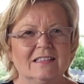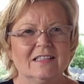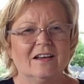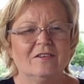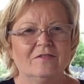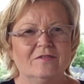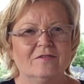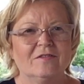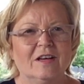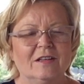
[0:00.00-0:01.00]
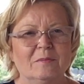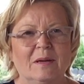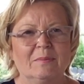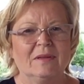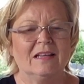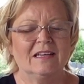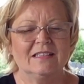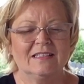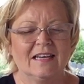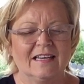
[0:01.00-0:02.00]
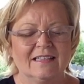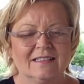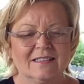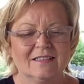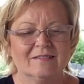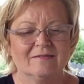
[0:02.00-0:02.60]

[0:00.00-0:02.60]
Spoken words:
itself and the people that attend